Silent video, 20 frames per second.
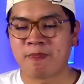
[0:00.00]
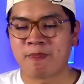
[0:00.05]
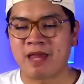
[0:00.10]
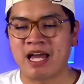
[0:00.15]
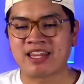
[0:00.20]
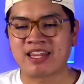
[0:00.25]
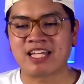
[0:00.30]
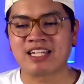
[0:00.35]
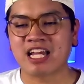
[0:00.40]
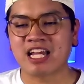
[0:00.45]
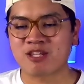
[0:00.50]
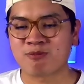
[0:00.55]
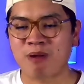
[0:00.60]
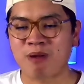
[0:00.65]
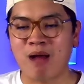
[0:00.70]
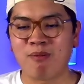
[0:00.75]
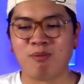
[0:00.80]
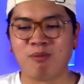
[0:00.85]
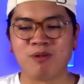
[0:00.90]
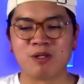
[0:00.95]
I think that's
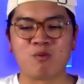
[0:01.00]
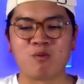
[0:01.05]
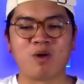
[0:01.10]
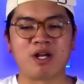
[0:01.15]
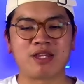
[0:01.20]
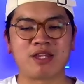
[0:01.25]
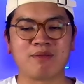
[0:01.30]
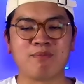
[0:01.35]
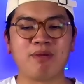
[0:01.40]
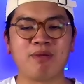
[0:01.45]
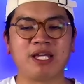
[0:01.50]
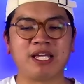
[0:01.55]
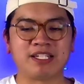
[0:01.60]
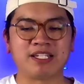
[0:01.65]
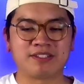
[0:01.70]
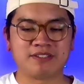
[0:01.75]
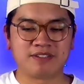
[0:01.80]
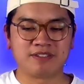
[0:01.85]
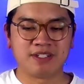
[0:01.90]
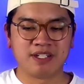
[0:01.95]
probably one of the
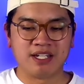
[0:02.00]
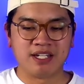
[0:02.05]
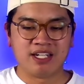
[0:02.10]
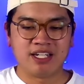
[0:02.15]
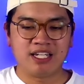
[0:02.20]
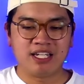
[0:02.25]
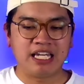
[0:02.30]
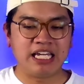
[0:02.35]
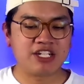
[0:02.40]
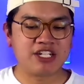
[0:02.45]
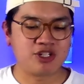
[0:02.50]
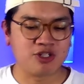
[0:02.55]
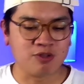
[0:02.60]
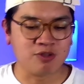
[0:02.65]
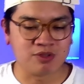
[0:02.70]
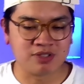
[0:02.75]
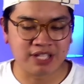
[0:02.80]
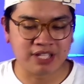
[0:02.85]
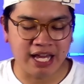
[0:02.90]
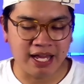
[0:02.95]
biggest
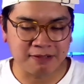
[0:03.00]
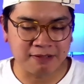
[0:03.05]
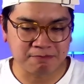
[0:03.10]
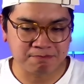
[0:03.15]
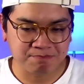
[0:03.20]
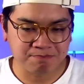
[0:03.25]
issues that